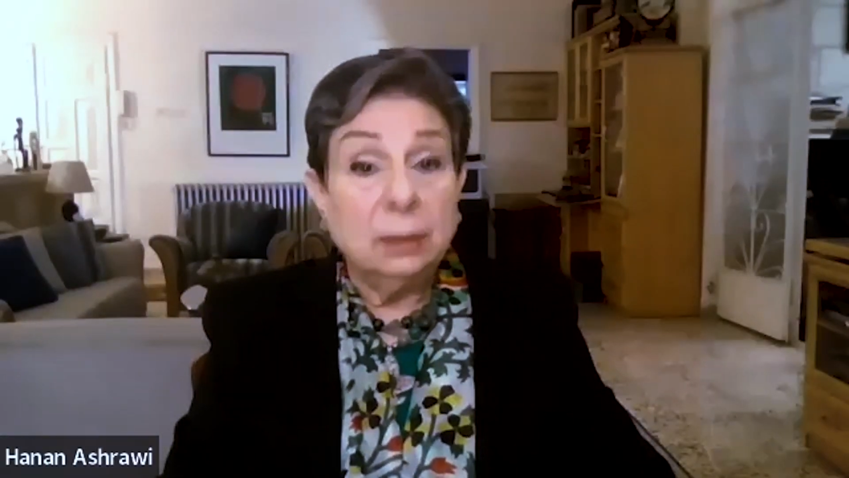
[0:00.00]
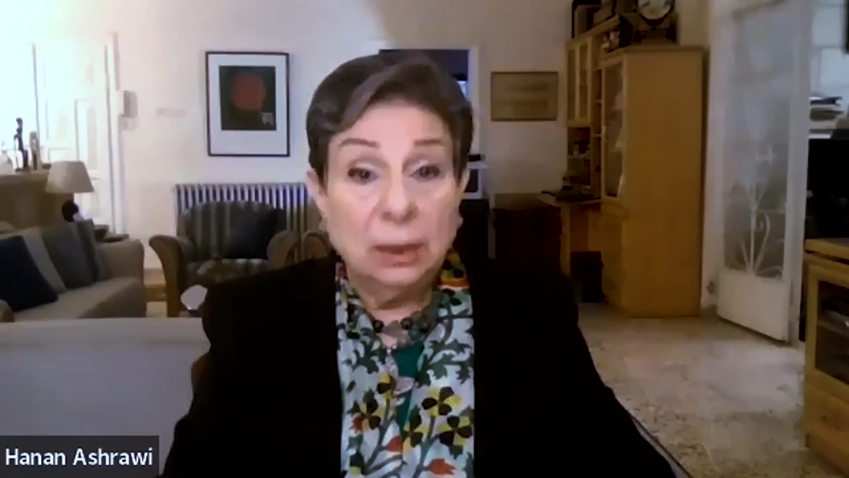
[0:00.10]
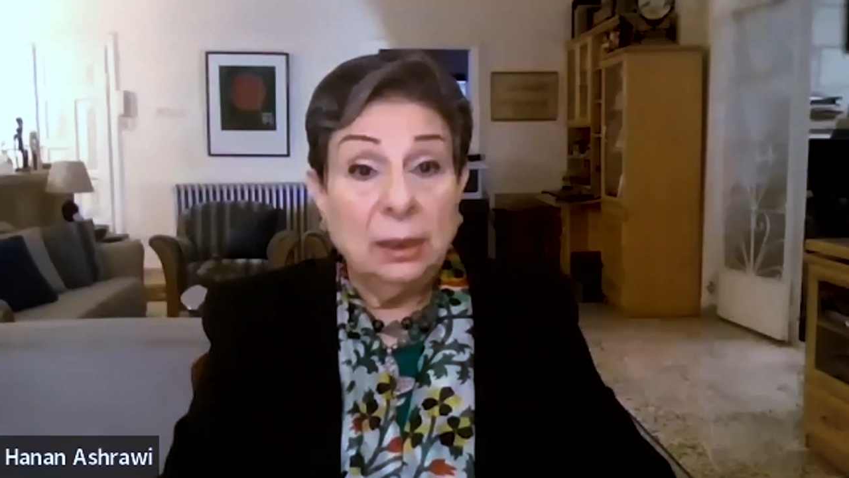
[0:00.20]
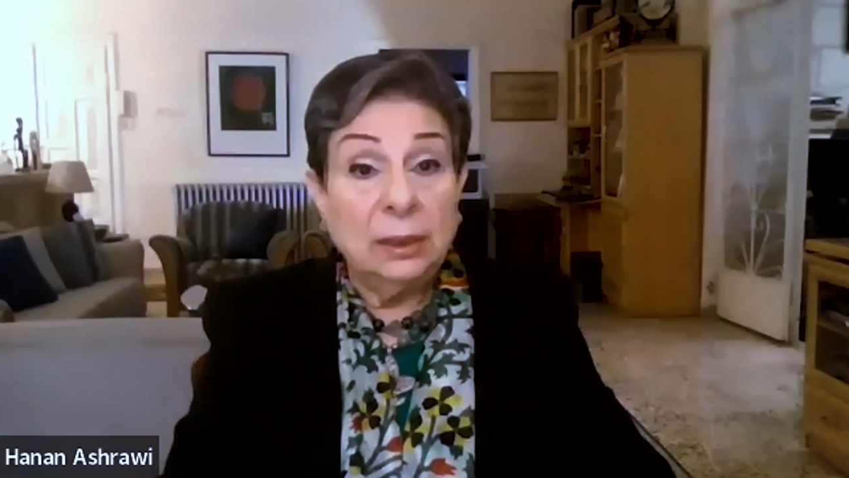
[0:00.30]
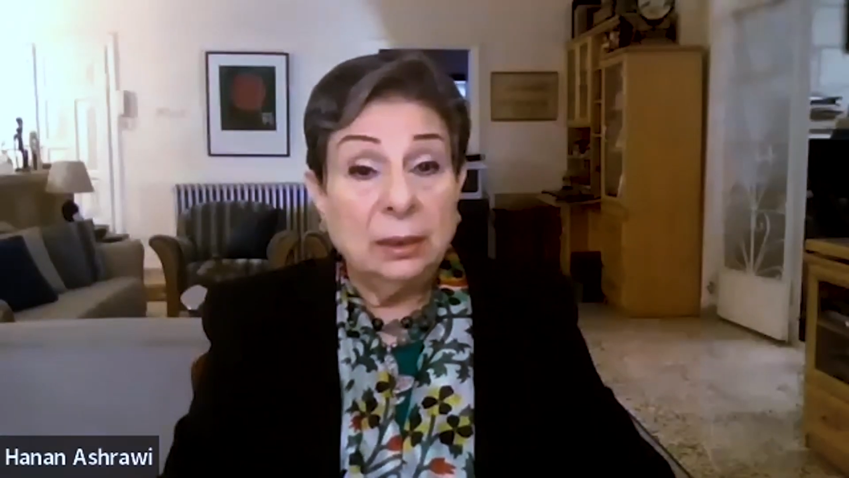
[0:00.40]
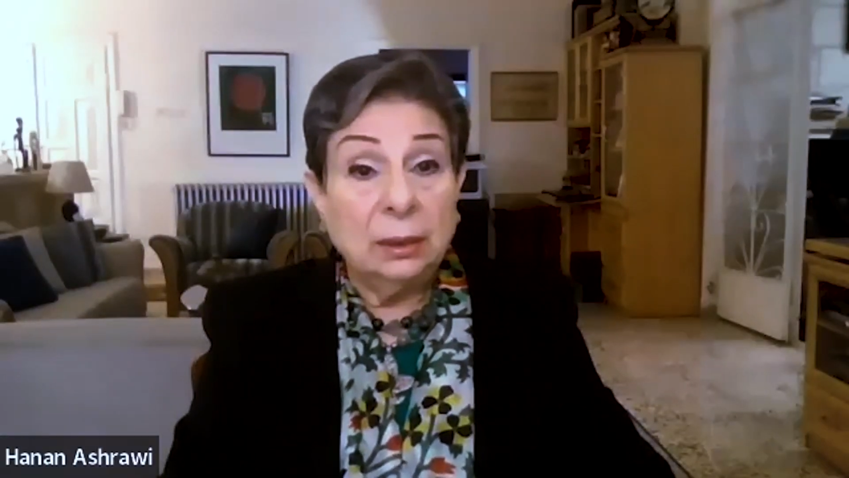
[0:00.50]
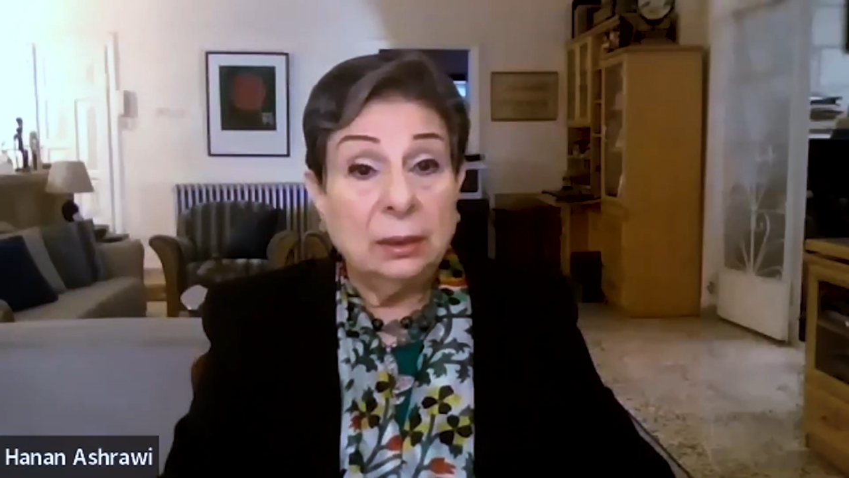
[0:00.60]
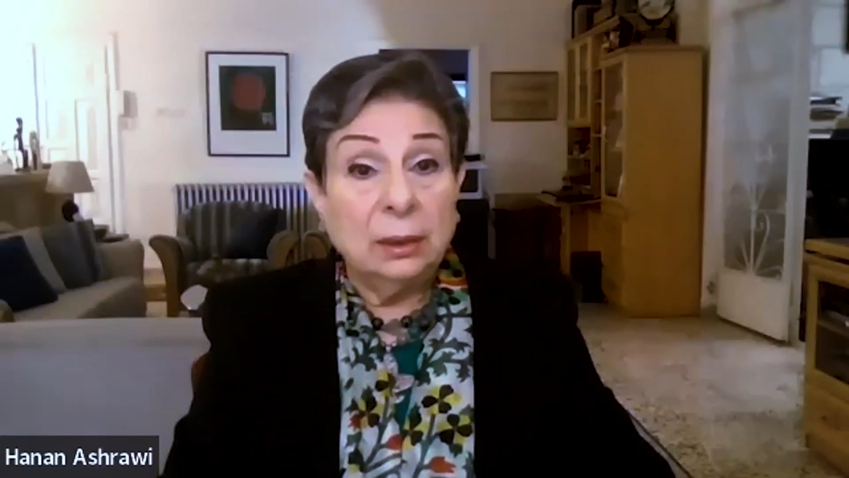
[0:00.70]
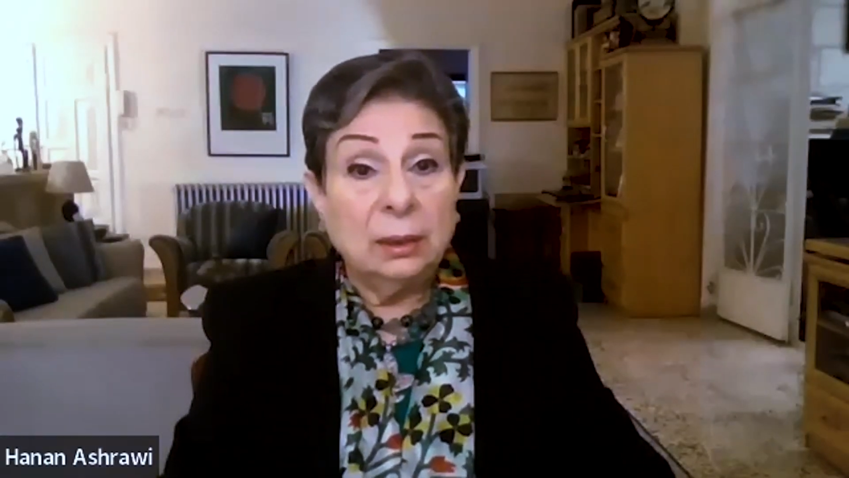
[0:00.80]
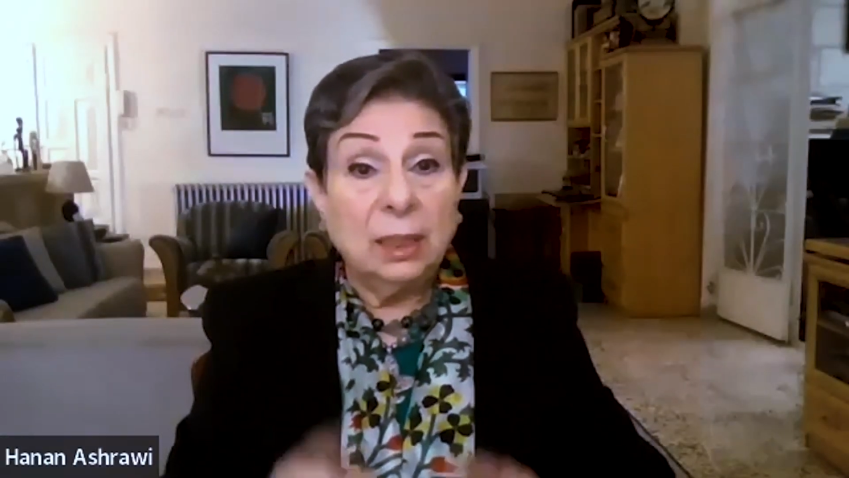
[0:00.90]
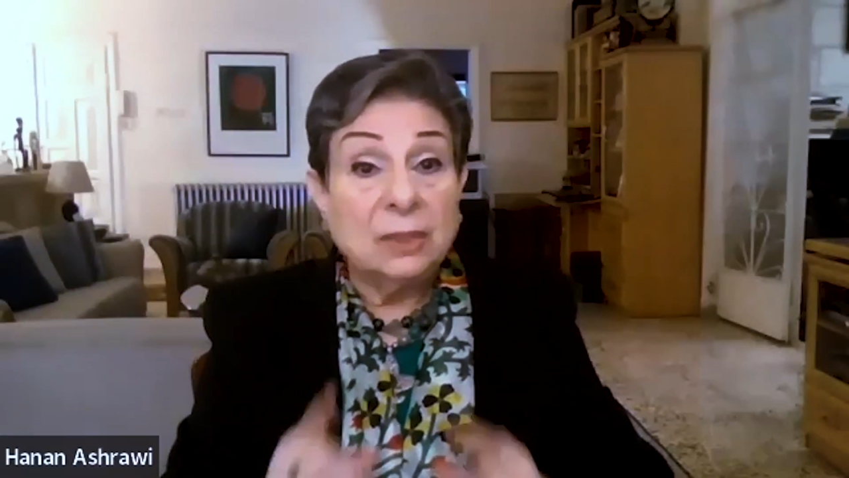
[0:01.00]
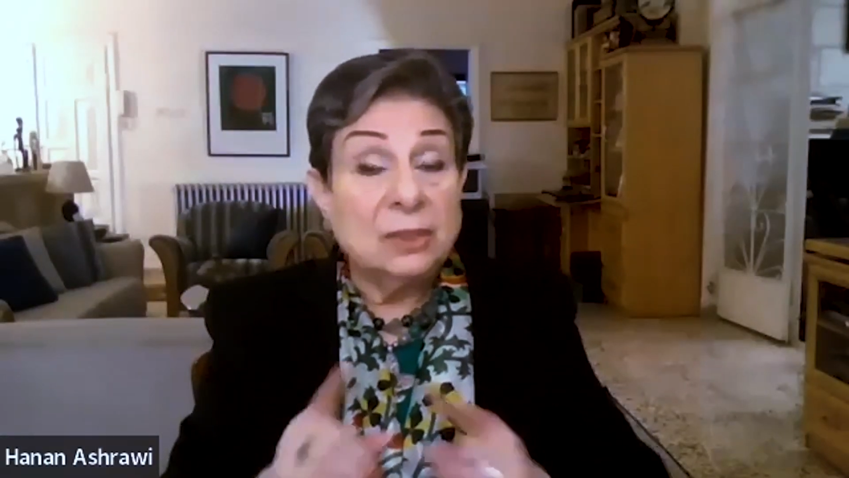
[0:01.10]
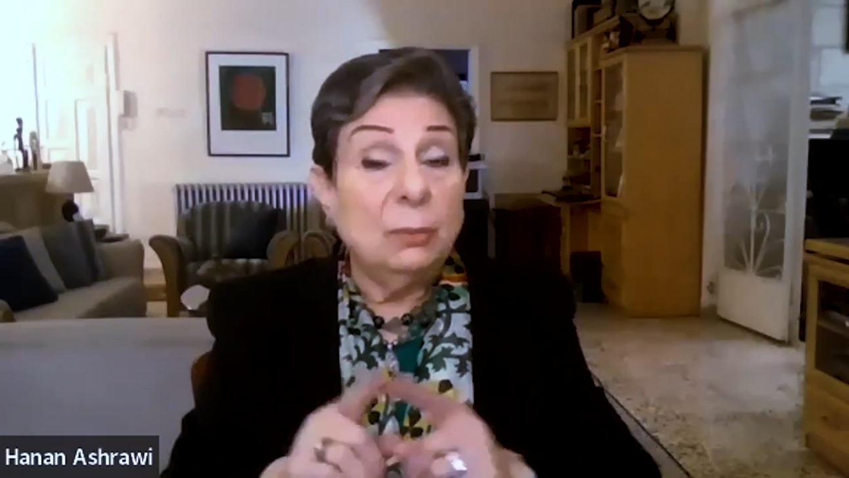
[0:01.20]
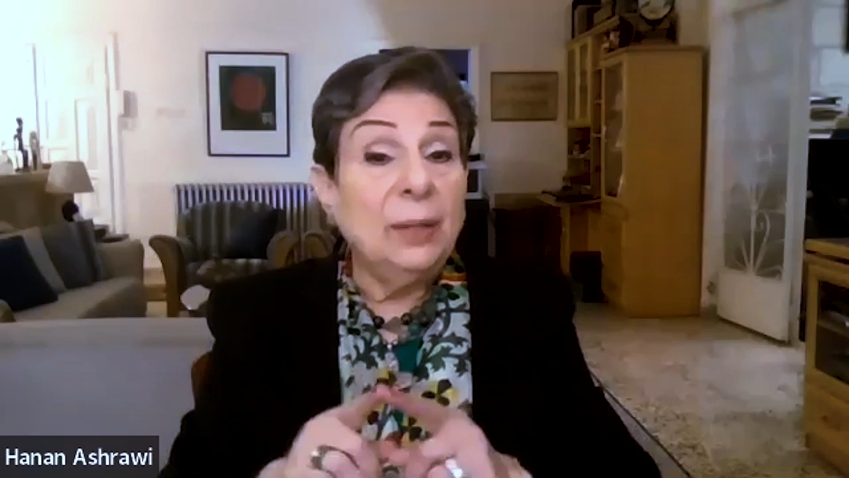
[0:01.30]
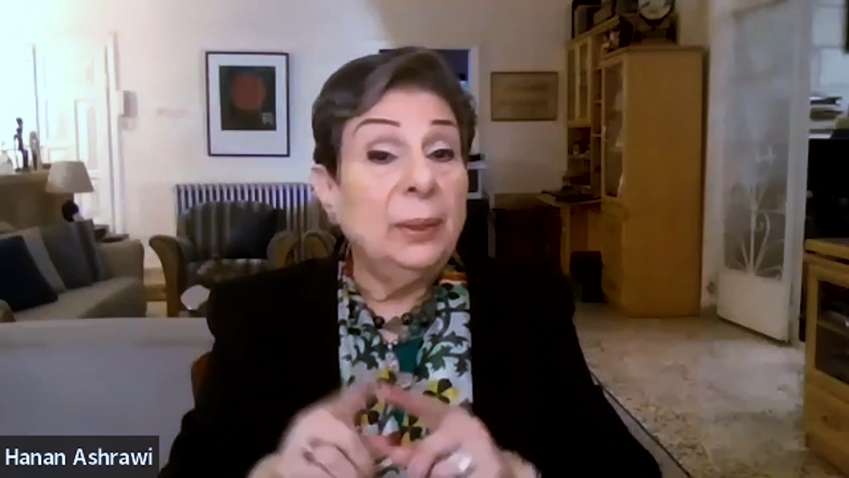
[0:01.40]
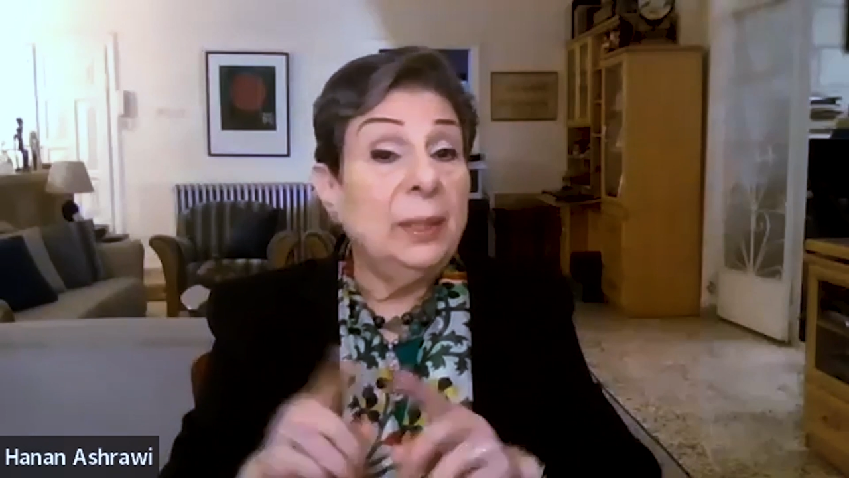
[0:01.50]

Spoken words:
Really, that's the one